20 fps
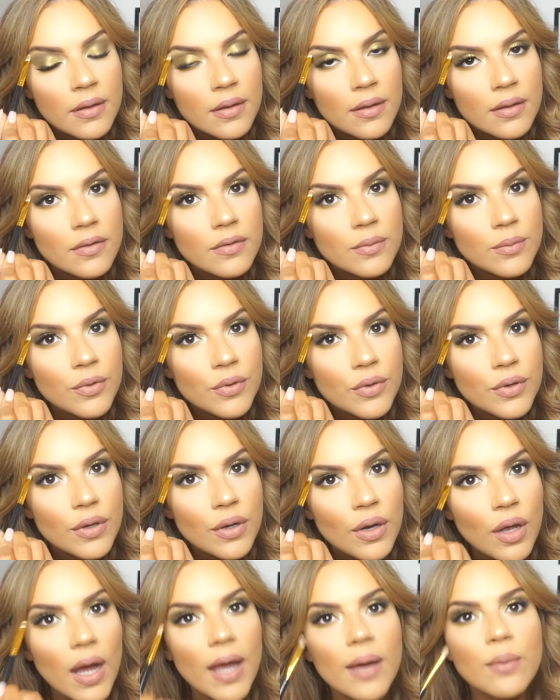Because I'm not going to
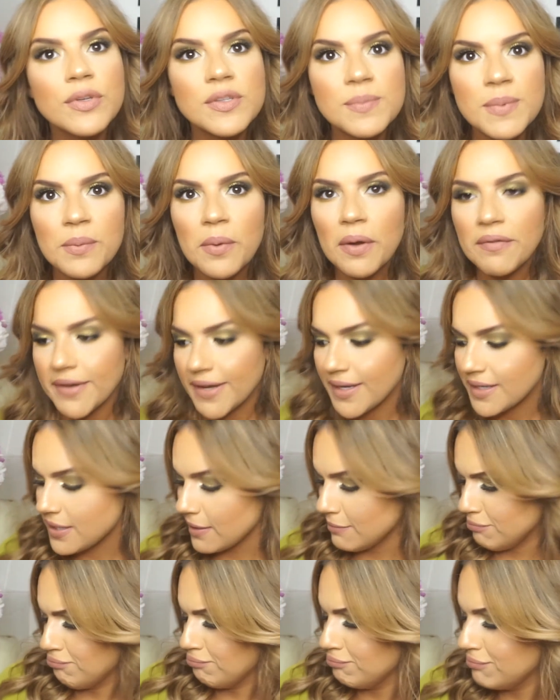lie, I was a bit worried.
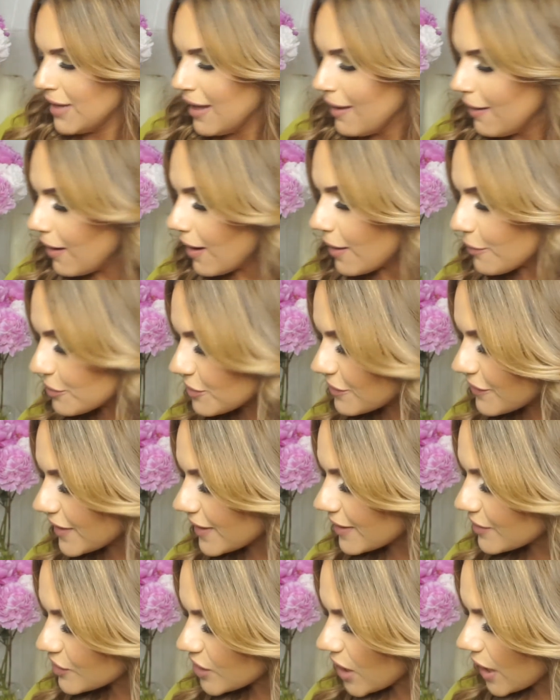I was
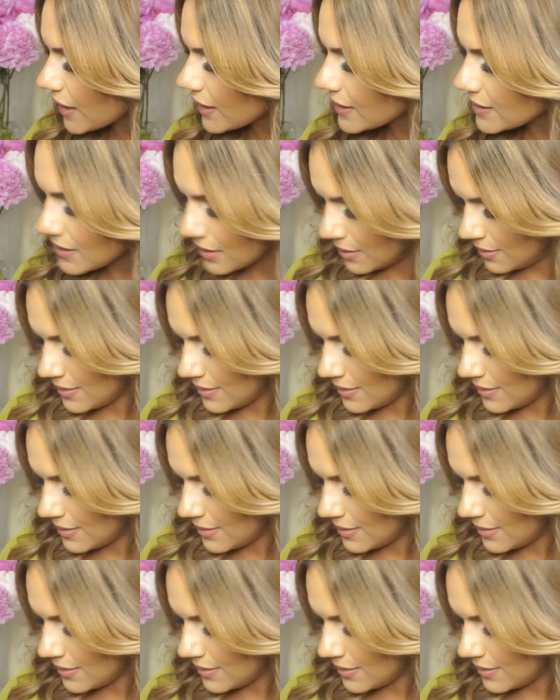thinking, Jade,